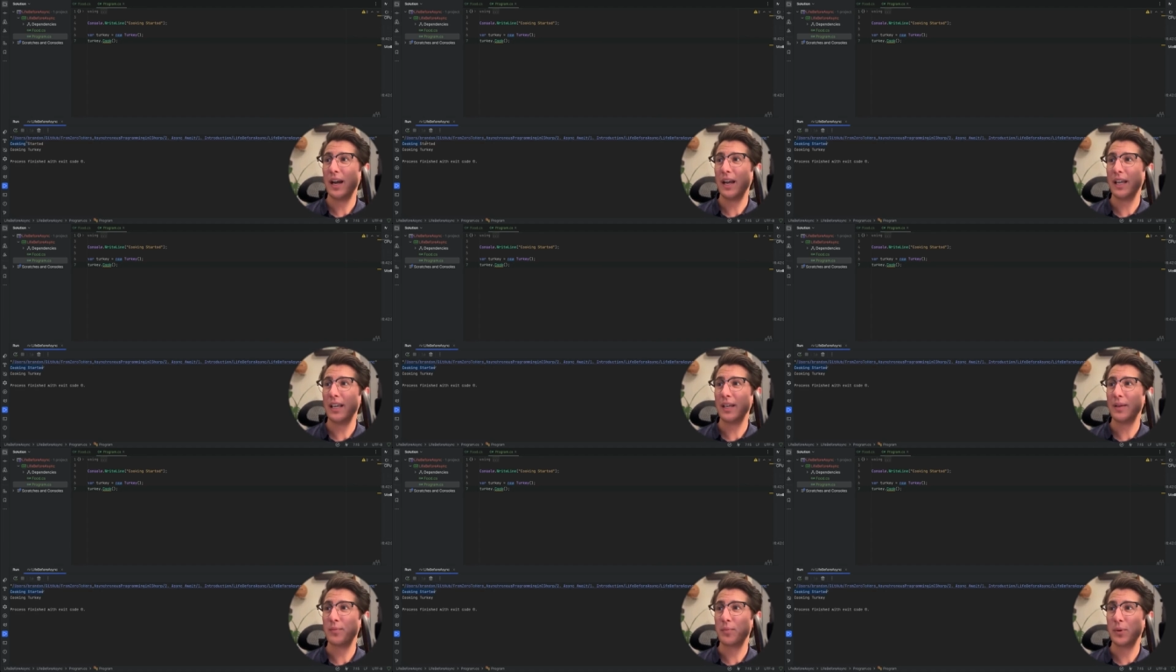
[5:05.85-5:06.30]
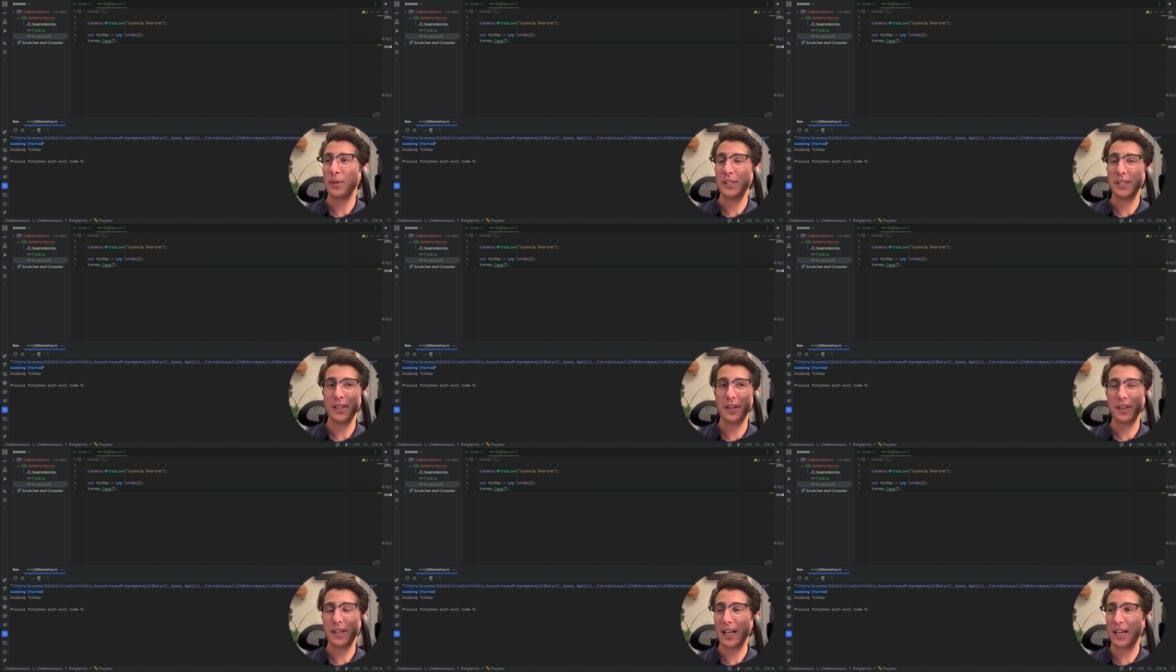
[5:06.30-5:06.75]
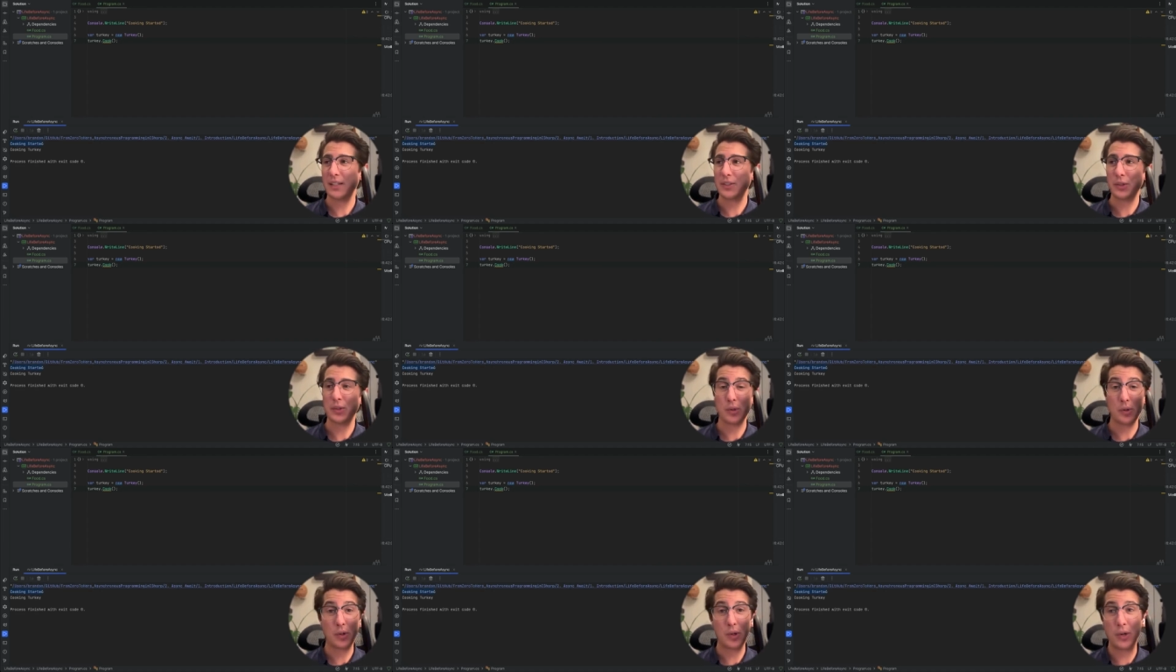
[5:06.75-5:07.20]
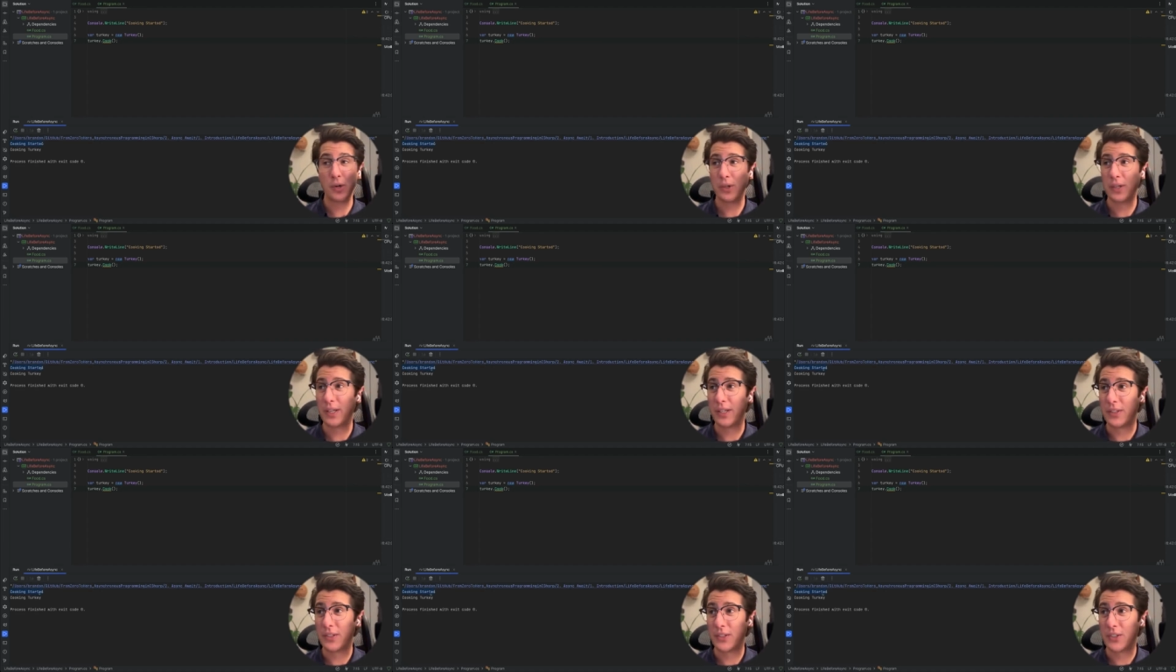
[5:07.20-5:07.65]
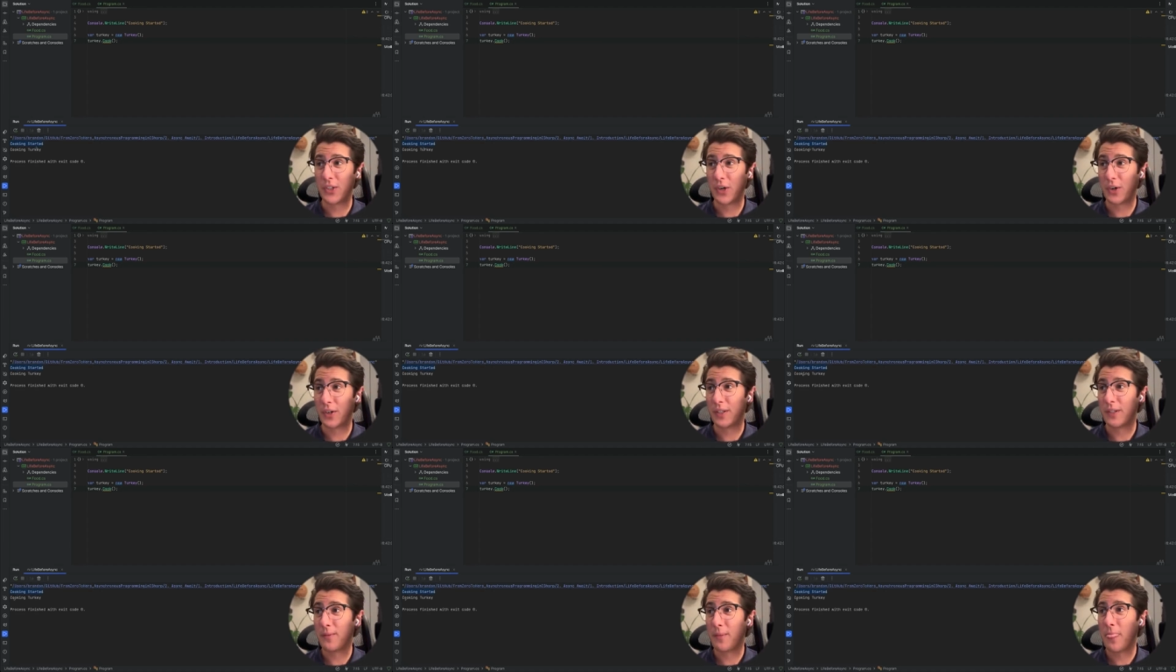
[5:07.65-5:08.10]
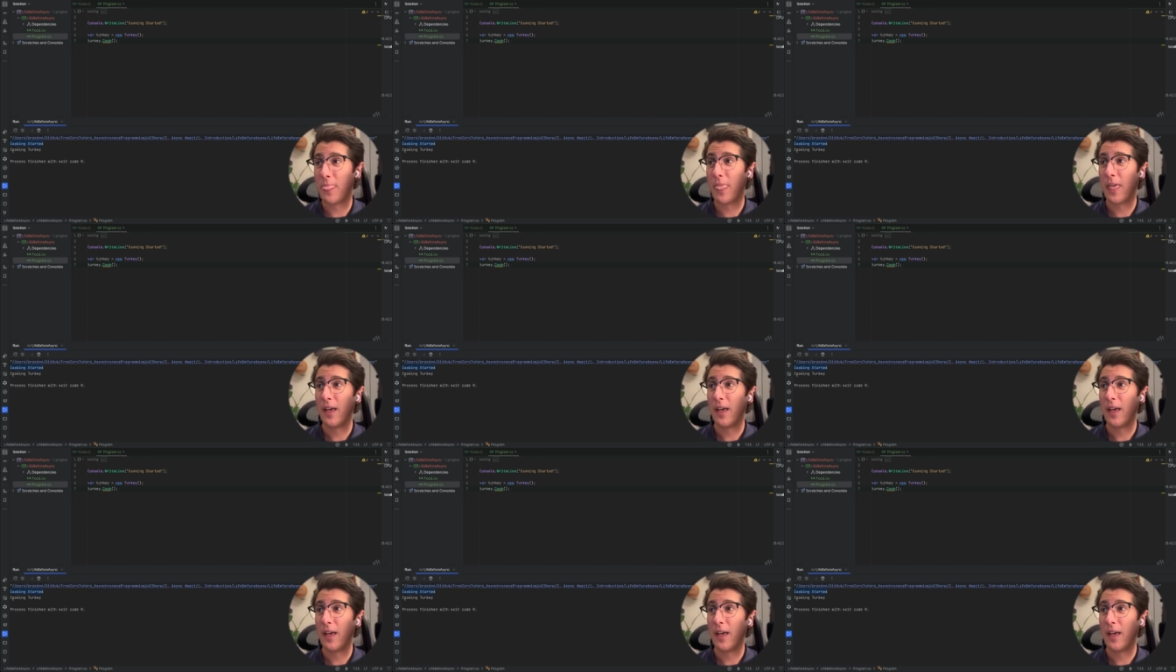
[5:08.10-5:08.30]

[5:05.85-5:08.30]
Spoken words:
It printed to the console cooking started.